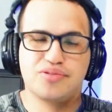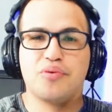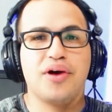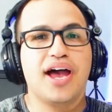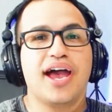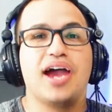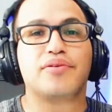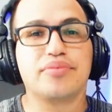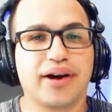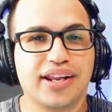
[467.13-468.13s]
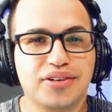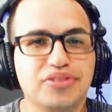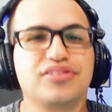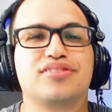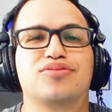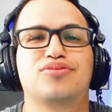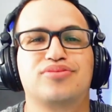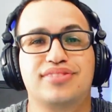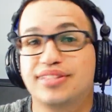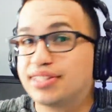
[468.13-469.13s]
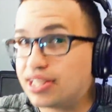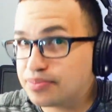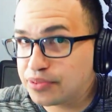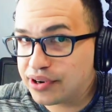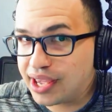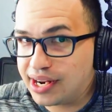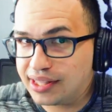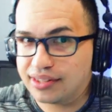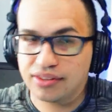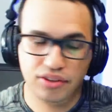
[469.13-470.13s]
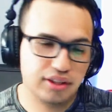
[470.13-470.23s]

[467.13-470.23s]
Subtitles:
So everybody who's desesperated